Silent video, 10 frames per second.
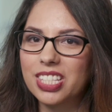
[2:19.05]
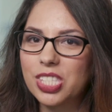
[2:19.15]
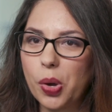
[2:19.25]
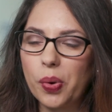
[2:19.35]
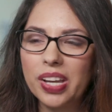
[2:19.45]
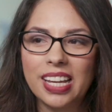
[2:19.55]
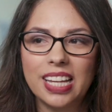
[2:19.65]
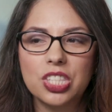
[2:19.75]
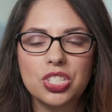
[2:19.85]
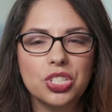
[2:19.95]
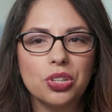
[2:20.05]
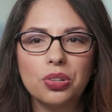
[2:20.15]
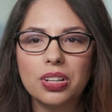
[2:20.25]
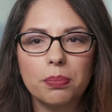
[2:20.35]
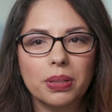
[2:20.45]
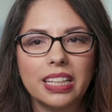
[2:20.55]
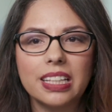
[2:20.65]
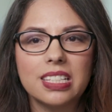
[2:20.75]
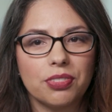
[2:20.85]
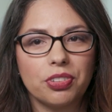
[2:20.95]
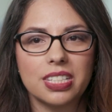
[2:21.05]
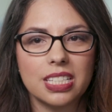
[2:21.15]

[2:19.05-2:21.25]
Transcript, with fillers: And so it's two completely different